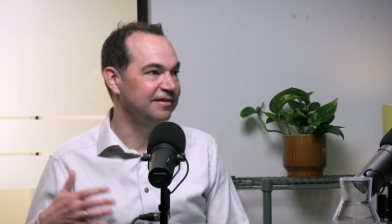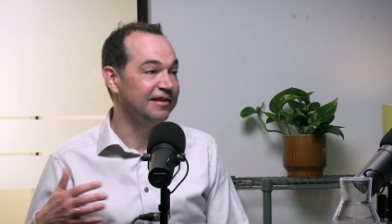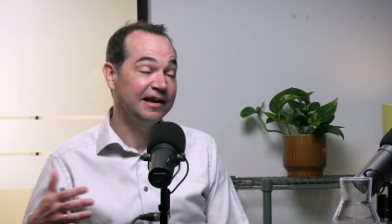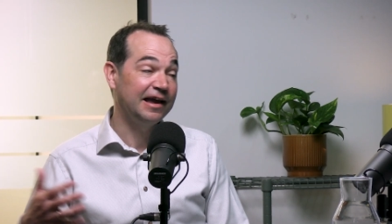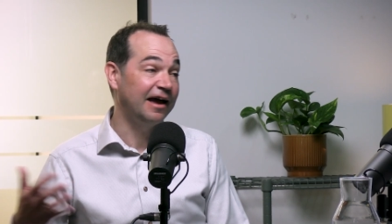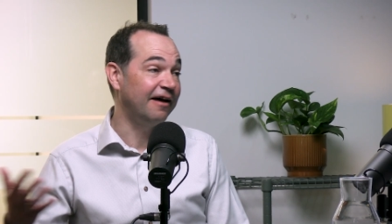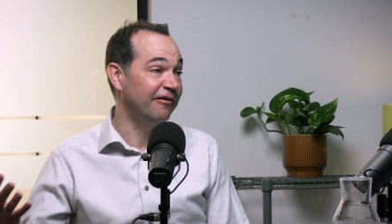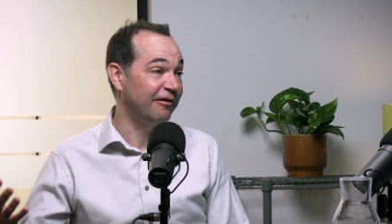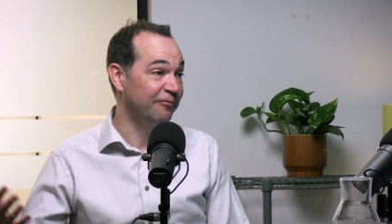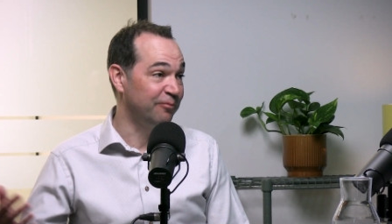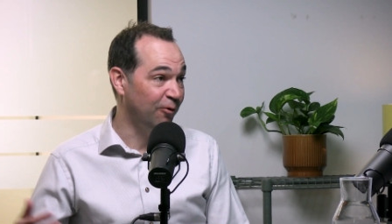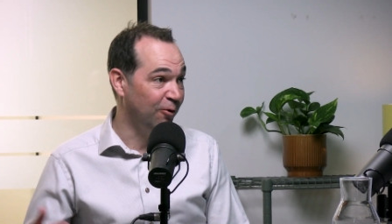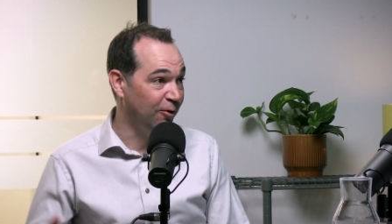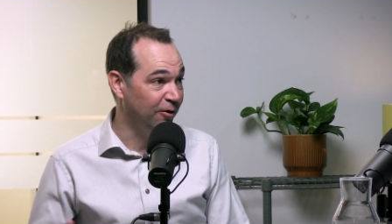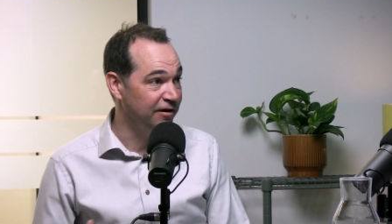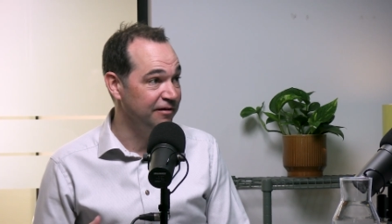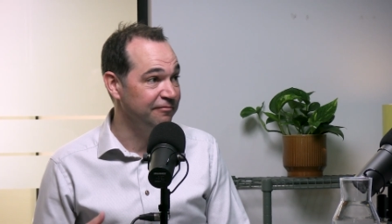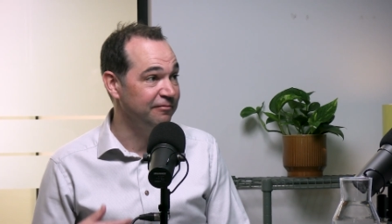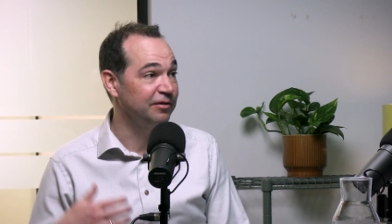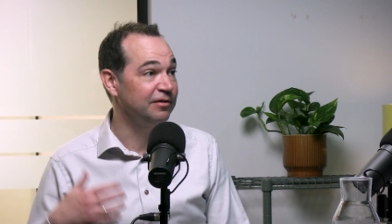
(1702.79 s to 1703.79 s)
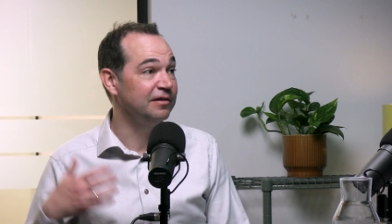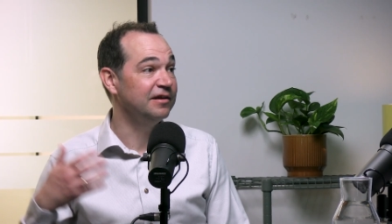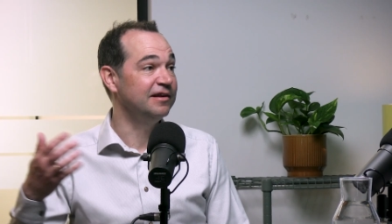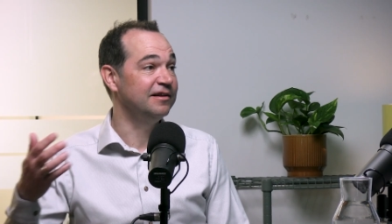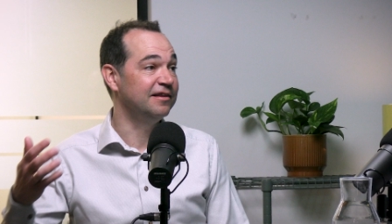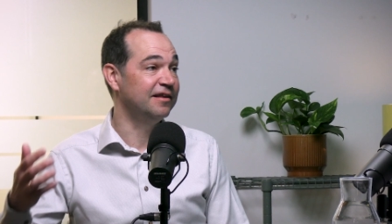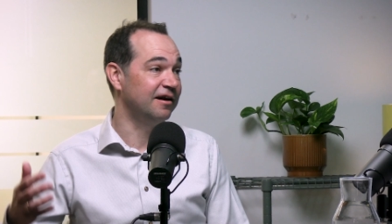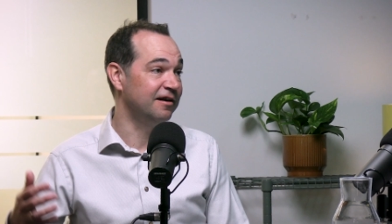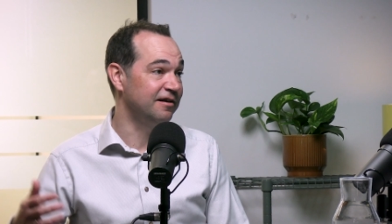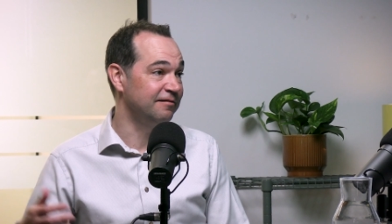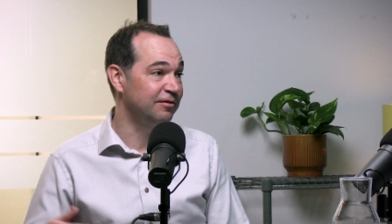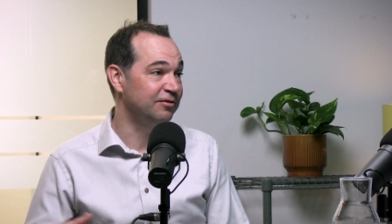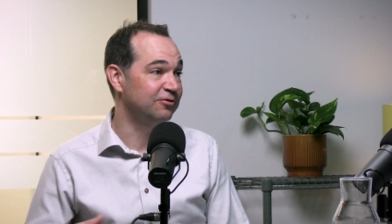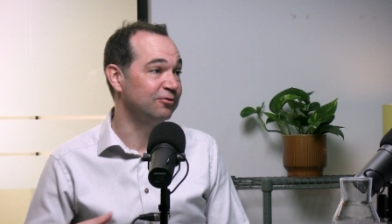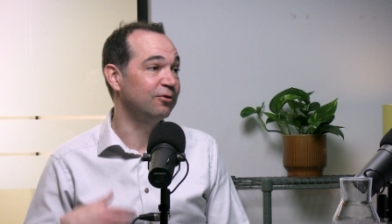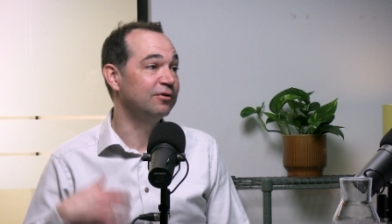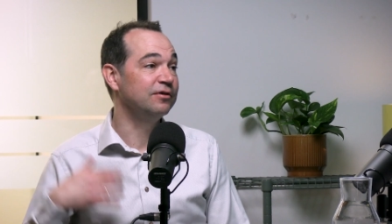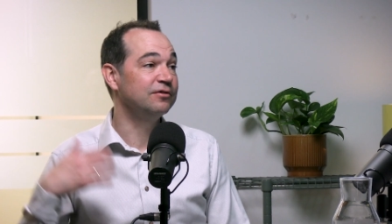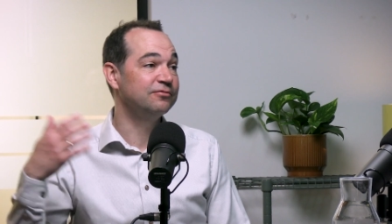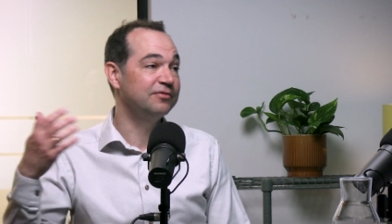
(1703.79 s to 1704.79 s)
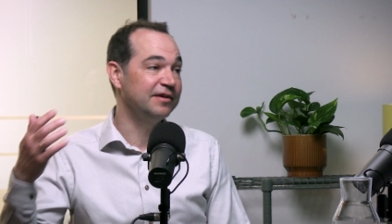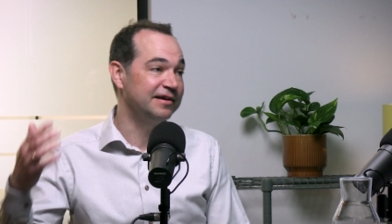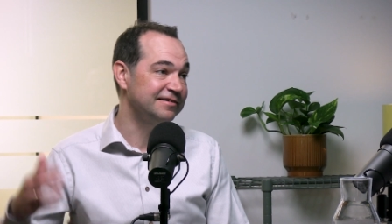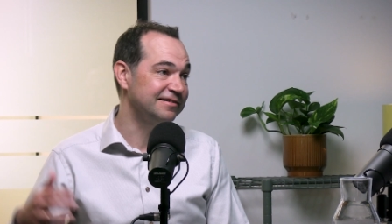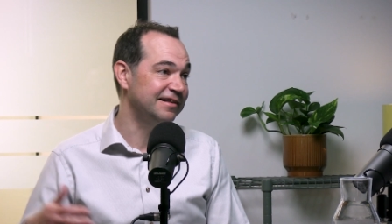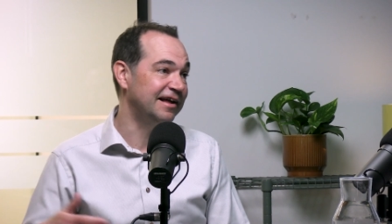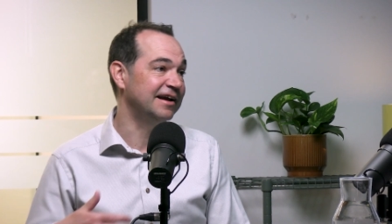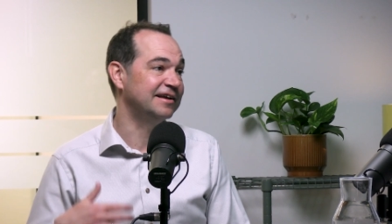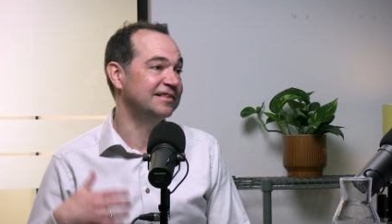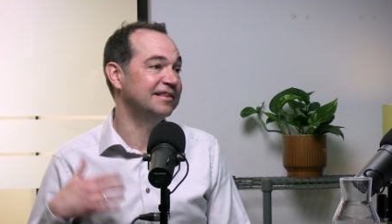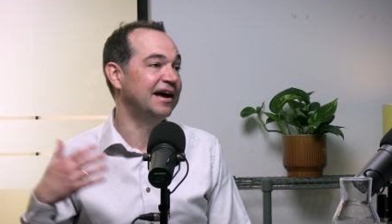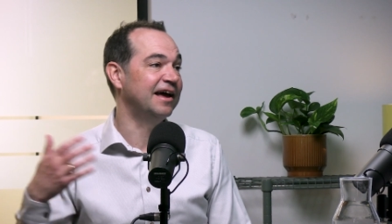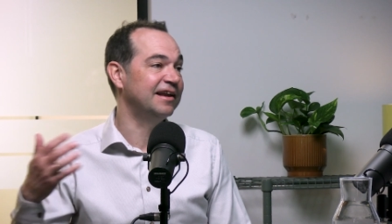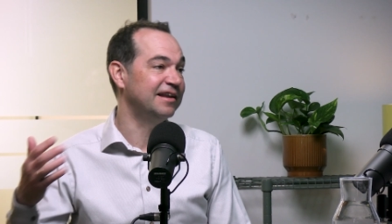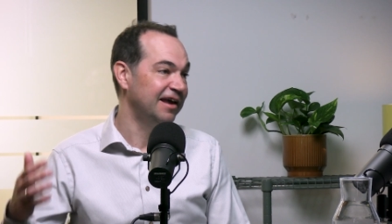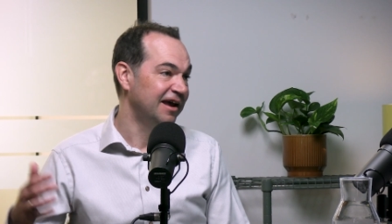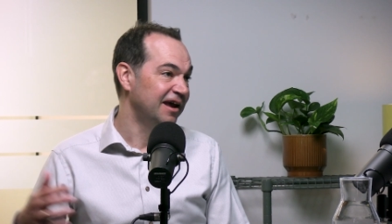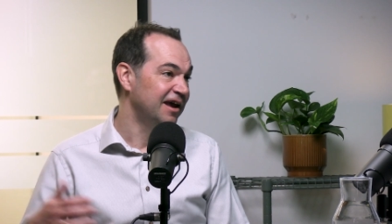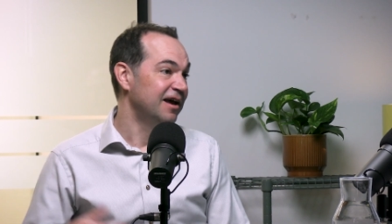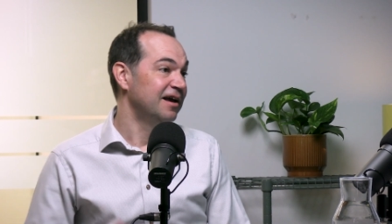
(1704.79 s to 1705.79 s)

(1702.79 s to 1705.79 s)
they can have more in their inventories, things like that